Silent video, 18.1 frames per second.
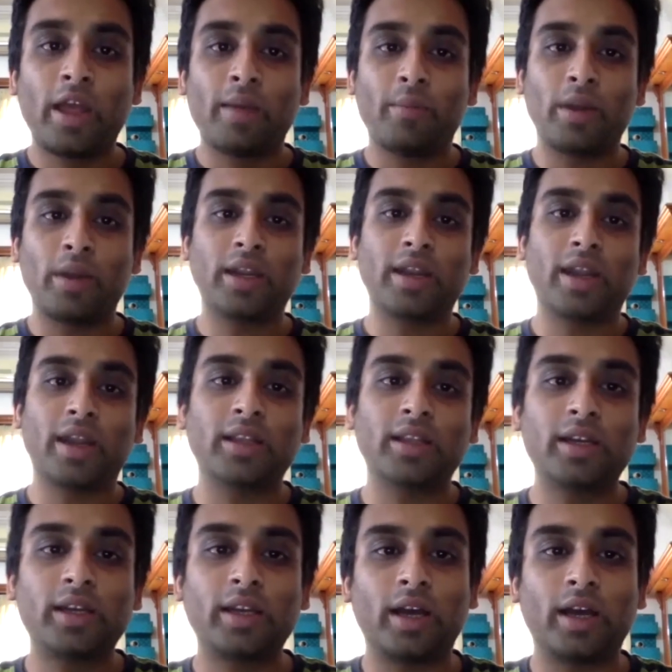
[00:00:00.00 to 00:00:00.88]
But
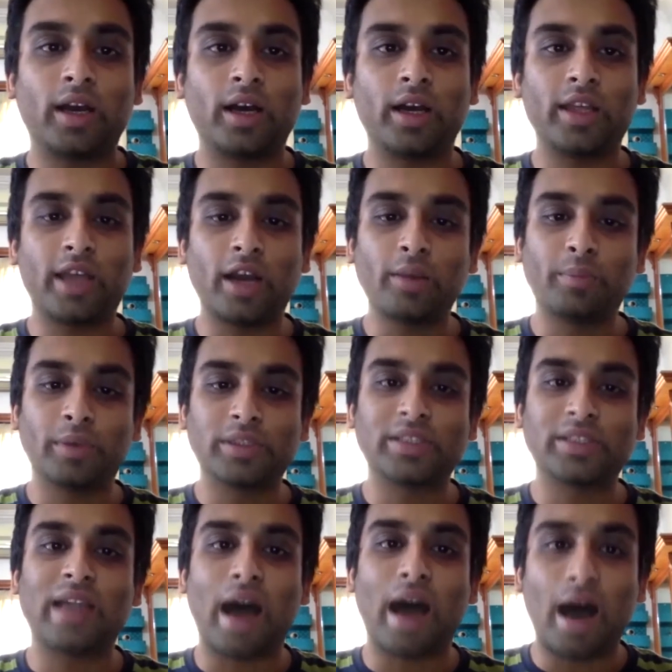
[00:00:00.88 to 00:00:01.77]
another young
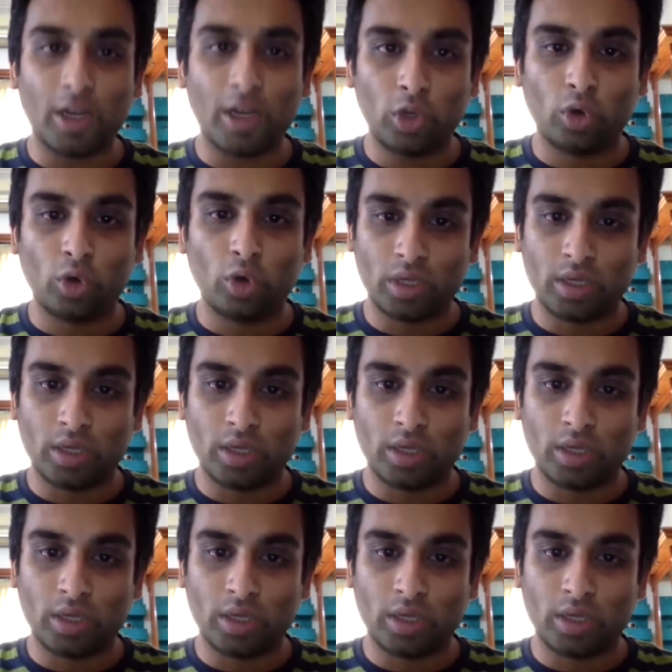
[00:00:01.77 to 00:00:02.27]
person, Alok,